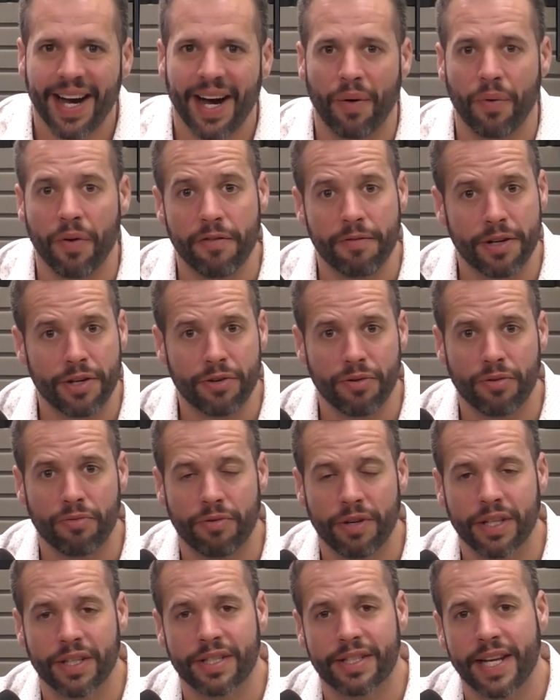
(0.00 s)
We've been doing
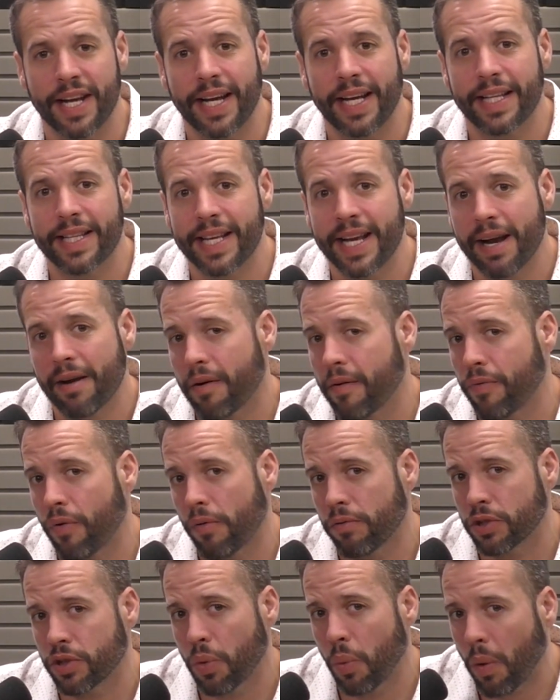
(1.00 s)
real estate in the area for
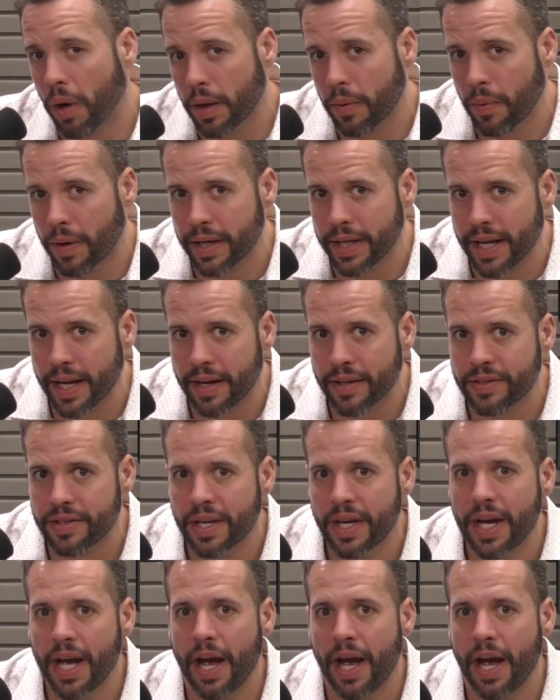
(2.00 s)
over 21 years,